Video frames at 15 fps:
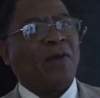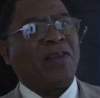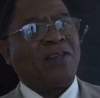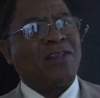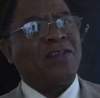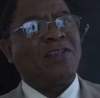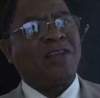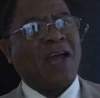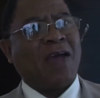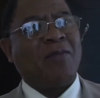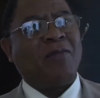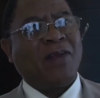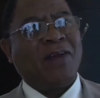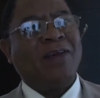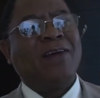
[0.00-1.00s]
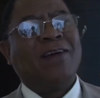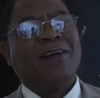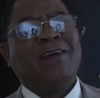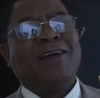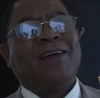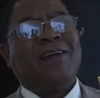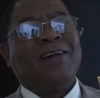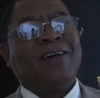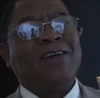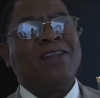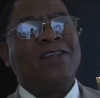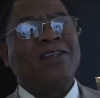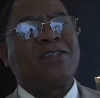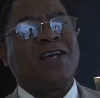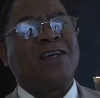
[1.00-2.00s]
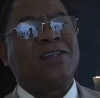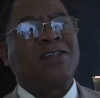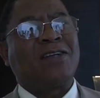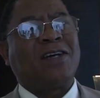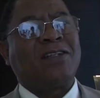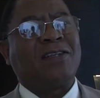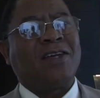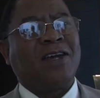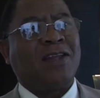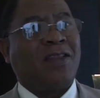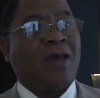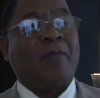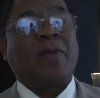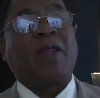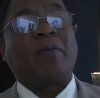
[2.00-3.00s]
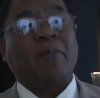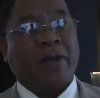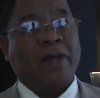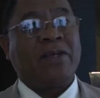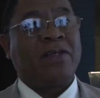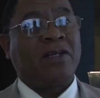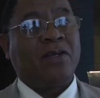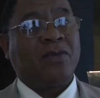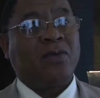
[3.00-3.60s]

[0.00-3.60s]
But this is timely in the sense that they are better placed